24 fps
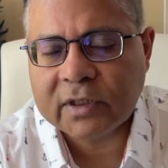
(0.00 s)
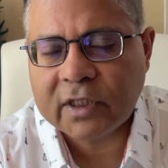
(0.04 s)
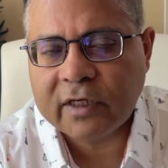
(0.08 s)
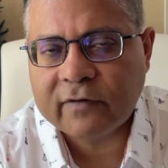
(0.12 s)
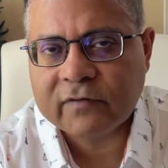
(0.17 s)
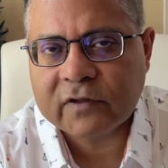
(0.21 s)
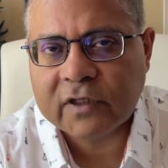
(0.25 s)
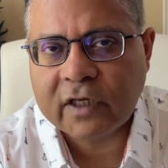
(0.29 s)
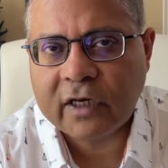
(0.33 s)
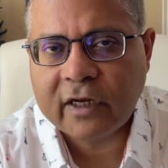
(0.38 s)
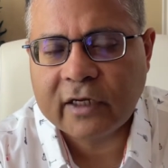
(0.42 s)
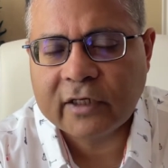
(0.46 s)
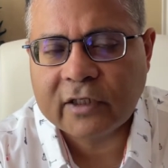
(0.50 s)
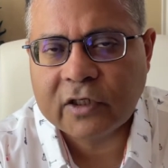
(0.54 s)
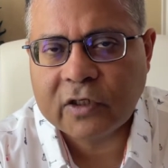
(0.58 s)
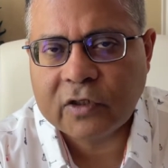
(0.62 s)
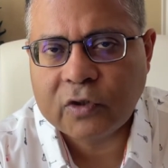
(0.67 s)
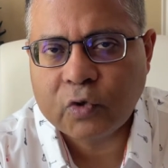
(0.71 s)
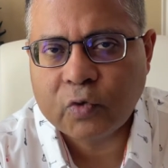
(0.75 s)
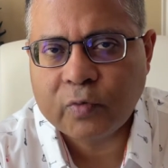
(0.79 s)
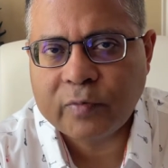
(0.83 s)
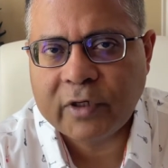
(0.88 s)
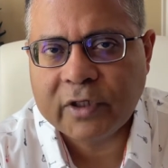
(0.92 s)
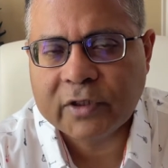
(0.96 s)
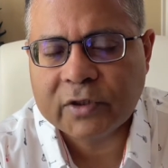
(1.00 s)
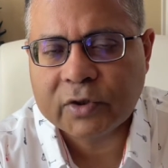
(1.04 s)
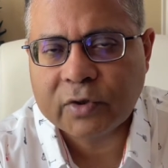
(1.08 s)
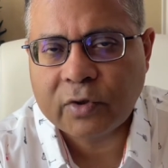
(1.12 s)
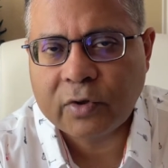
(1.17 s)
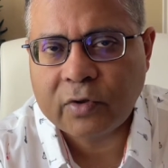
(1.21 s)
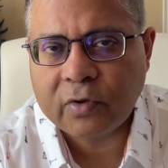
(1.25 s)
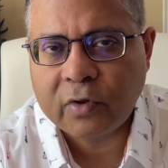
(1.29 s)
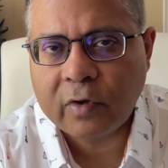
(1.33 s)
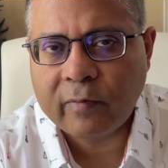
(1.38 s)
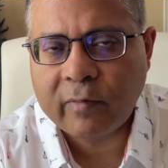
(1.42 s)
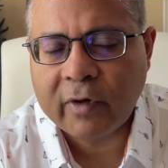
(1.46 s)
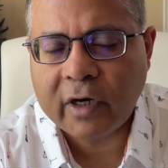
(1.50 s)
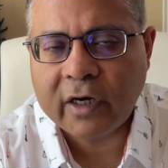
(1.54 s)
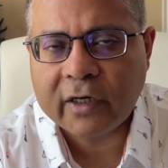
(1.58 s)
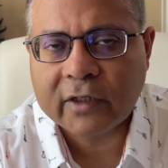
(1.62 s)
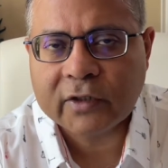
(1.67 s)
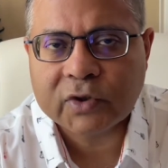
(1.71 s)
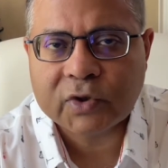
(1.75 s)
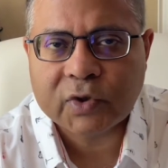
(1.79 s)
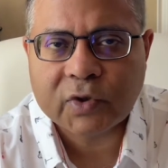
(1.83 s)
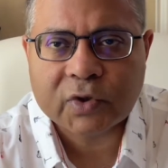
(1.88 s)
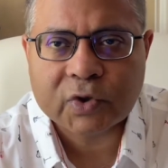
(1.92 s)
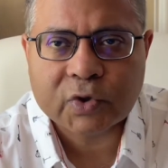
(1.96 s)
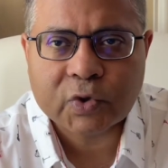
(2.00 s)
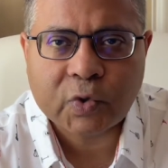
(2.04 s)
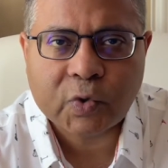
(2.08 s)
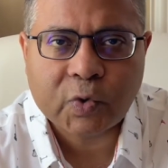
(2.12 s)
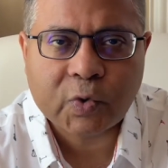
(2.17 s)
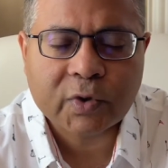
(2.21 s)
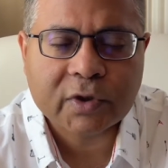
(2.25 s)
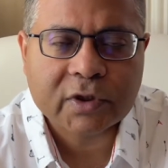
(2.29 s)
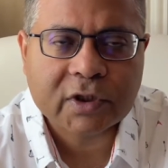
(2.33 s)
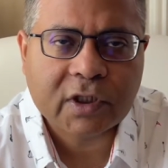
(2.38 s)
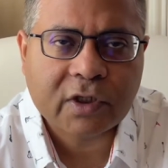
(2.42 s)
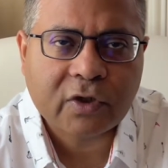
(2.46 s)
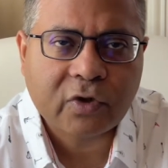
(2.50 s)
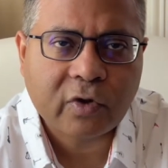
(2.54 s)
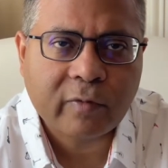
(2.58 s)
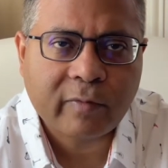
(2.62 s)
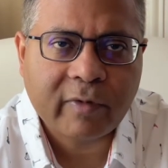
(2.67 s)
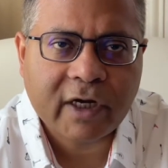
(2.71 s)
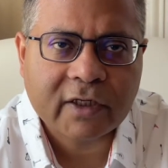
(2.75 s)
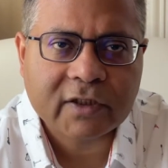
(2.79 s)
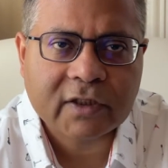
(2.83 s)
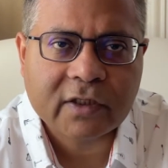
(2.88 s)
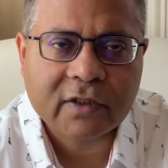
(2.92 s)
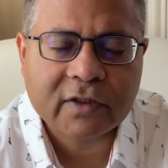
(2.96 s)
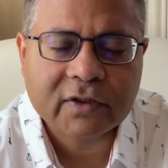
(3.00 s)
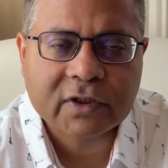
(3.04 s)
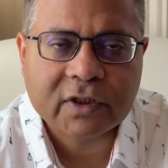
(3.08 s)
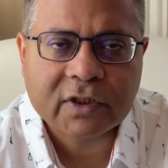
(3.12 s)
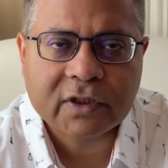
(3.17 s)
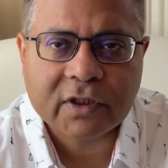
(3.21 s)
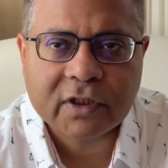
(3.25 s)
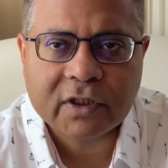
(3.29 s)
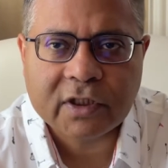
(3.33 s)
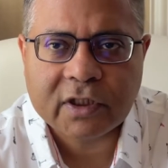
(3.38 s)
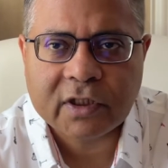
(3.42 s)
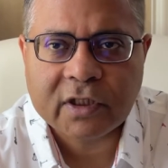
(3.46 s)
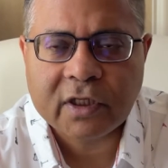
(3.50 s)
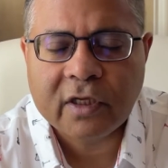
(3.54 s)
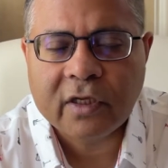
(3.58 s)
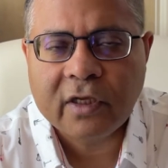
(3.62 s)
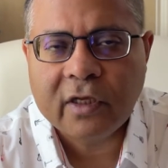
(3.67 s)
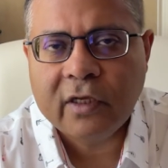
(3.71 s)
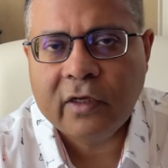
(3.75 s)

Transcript: They have selected you based on your marks or scores in your bachelor's degree